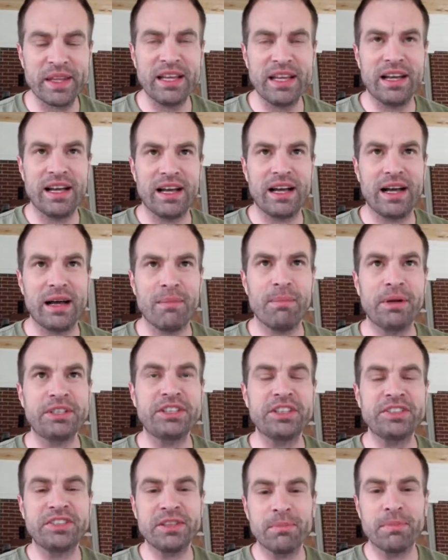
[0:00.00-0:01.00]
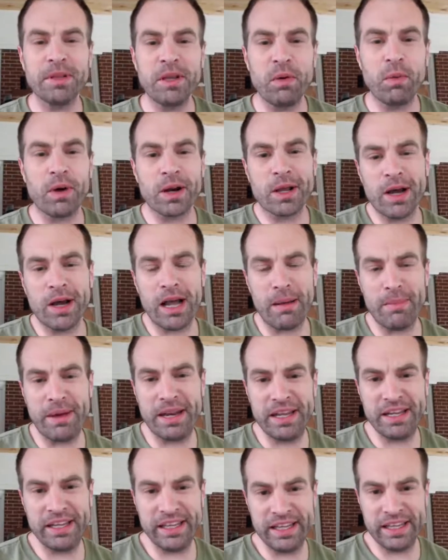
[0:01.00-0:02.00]
But just simply one
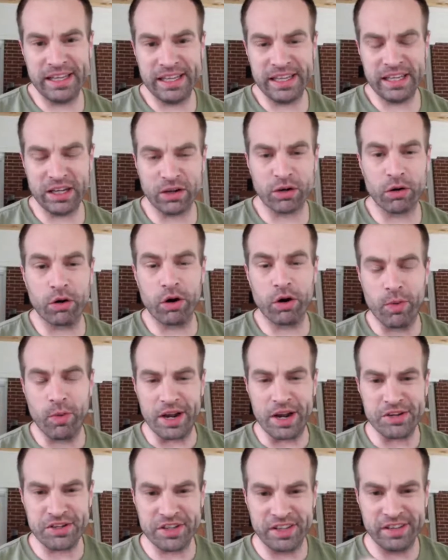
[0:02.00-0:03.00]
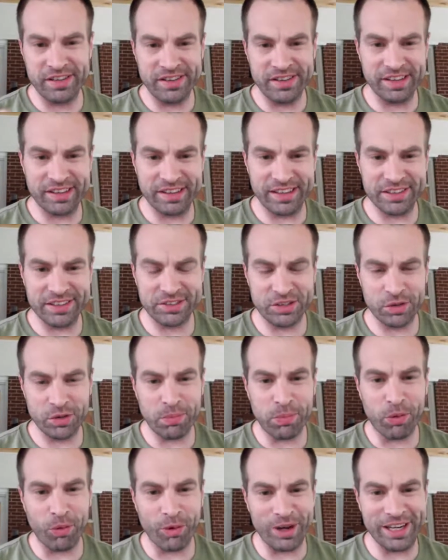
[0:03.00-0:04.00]
comment or question that leads to
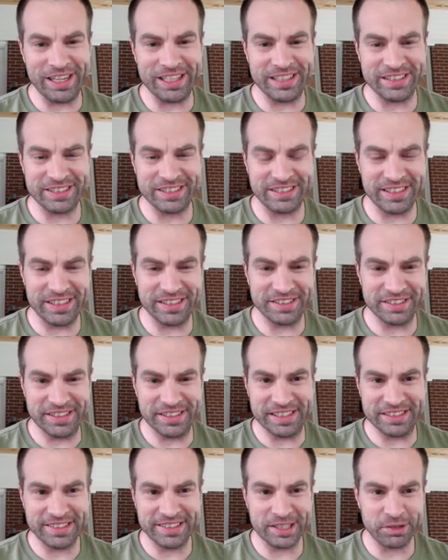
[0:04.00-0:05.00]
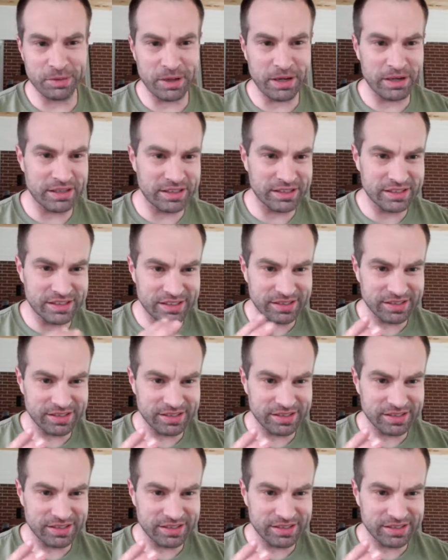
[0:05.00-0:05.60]
a point is this, as we